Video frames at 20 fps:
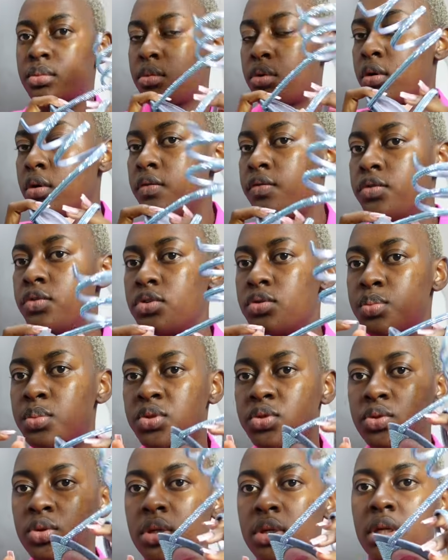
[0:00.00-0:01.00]
confused
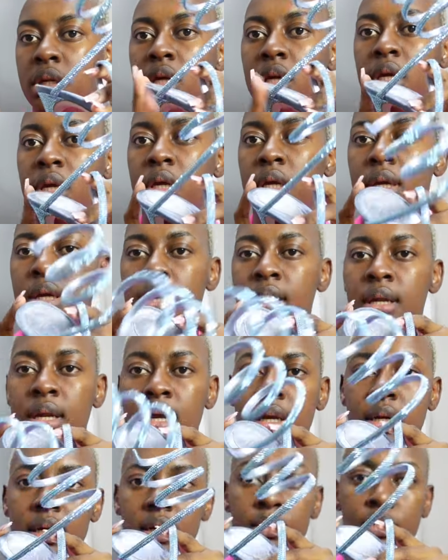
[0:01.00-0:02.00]
between he and
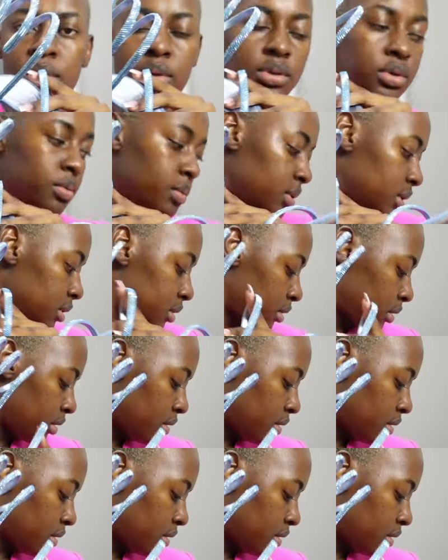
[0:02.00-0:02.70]
red bottoms.